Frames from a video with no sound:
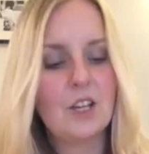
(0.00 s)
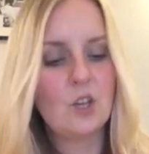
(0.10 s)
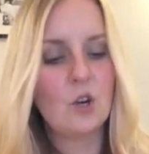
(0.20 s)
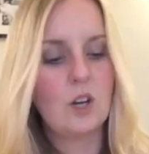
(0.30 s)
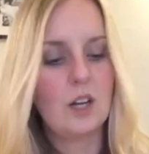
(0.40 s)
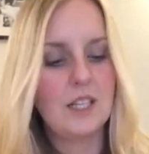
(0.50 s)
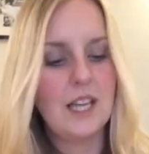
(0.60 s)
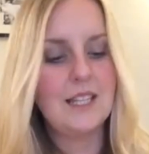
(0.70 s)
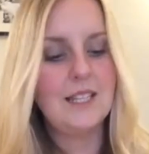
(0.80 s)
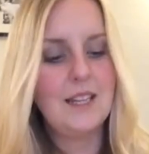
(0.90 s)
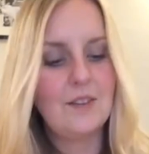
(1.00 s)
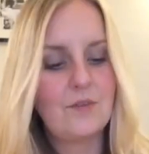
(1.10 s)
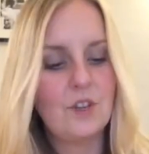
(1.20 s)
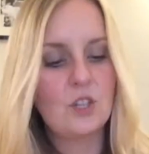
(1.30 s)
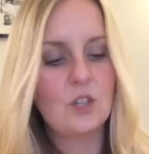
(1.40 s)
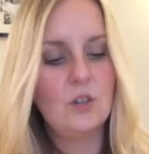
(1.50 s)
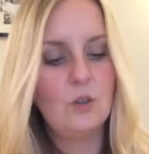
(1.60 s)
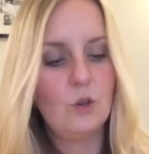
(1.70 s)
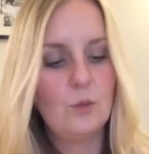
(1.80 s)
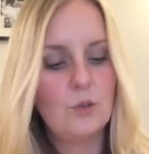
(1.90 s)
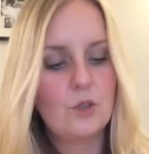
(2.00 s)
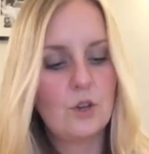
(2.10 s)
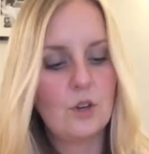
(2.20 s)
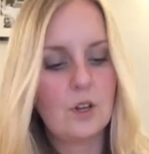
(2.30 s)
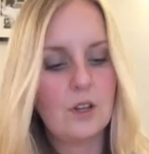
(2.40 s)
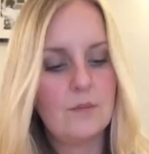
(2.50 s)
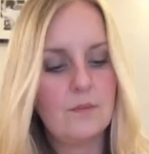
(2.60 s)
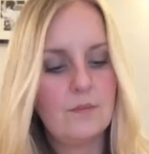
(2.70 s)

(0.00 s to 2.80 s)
egg chocolate tastes different to normal chocolate?